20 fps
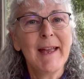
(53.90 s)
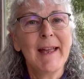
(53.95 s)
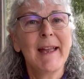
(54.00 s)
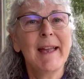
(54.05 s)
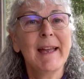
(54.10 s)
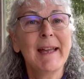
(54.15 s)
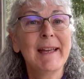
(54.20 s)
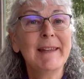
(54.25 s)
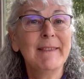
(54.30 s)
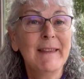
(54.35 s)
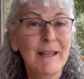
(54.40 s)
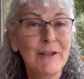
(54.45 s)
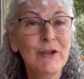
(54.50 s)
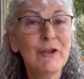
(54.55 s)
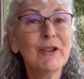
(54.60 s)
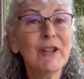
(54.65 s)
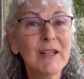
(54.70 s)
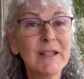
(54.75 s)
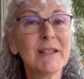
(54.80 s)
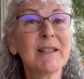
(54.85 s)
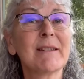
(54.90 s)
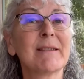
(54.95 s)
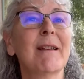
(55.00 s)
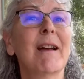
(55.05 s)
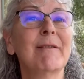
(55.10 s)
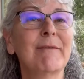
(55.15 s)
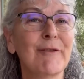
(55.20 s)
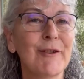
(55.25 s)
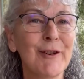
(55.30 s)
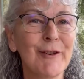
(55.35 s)
and then you can
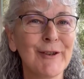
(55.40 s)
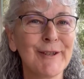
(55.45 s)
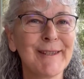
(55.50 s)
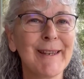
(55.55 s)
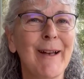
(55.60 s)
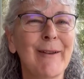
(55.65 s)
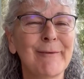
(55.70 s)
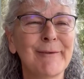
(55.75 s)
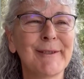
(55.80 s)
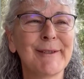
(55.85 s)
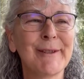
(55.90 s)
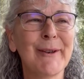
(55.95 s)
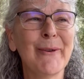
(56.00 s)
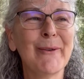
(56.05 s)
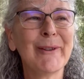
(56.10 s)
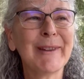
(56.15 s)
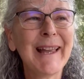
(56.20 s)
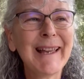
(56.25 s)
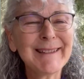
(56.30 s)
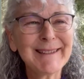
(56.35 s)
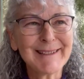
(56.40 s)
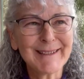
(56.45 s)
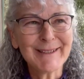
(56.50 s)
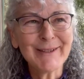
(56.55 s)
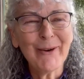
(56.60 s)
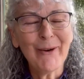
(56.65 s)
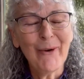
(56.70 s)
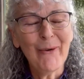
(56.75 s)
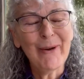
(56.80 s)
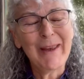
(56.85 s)
decide for yourself. So let's
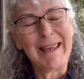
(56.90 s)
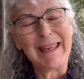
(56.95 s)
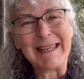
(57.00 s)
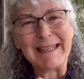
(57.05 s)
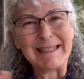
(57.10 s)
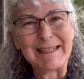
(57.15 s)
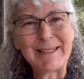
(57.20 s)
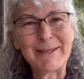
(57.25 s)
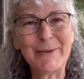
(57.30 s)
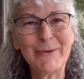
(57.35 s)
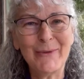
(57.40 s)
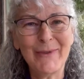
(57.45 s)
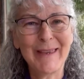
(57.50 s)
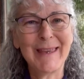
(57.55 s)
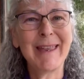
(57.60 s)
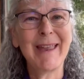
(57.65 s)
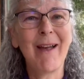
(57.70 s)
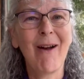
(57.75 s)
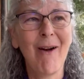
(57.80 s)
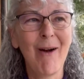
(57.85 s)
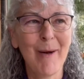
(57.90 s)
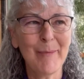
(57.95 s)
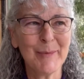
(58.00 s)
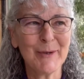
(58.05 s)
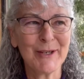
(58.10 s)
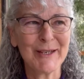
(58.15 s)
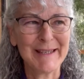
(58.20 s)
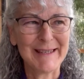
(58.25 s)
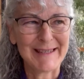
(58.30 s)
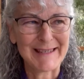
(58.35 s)
go into the
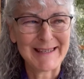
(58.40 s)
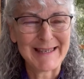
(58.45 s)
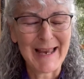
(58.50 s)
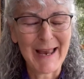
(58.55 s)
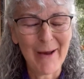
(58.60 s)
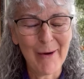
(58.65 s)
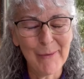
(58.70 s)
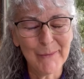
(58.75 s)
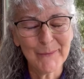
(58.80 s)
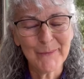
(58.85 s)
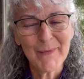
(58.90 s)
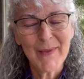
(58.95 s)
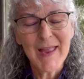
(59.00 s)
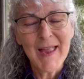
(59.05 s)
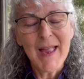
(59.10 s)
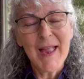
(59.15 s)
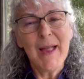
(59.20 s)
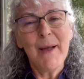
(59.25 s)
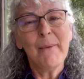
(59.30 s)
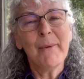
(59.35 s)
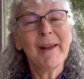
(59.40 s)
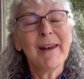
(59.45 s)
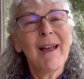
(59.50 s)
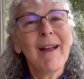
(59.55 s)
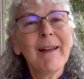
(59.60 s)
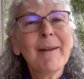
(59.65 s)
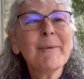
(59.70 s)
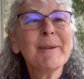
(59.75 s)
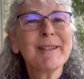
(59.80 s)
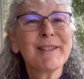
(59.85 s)
options now. When
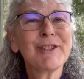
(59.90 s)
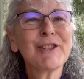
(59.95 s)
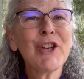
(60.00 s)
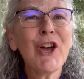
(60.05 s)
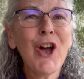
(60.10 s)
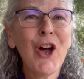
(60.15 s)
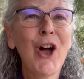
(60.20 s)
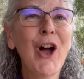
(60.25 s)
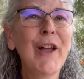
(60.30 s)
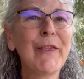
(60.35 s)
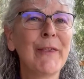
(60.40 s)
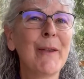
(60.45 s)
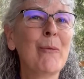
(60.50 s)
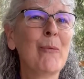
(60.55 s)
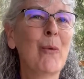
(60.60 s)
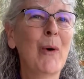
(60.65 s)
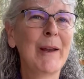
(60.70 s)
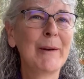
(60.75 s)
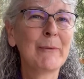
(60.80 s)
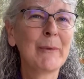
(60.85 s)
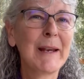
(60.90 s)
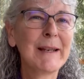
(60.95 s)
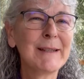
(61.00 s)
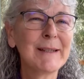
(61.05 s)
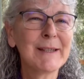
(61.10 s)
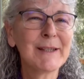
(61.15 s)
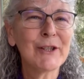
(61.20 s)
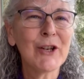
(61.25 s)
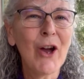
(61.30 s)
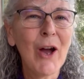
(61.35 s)
I was taught the one
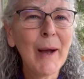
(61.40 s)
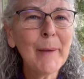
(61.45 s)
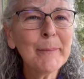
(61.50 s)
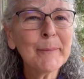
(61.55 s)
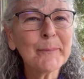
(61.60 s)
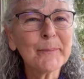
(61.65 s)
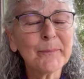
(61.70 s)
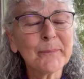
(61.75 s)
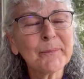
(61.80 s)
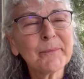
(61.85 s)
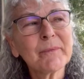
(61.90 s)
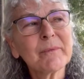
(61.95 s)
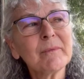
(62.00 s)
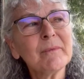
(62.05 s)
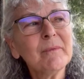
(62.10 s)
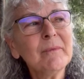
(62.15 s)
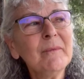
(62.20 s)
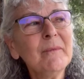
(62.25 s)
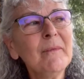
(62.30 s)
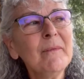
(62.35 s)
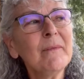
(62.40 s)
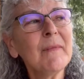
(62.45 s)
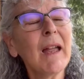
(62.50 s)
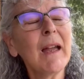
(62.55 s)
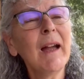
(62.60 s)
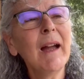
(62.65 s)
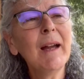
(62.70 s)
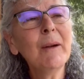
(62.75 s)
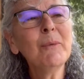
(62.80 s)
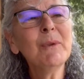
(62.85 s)
rein stop,
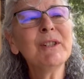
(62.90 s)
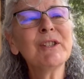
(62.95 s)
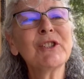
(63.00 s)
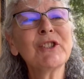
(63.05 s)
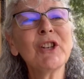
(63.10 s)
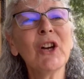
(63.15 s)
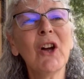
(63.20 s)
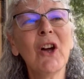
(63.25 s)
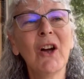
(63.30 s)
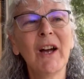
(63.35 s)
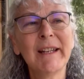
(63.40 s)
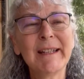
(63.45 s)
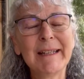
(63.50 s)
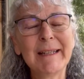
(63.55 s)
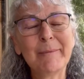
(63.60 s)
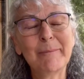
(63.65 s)
I was taught it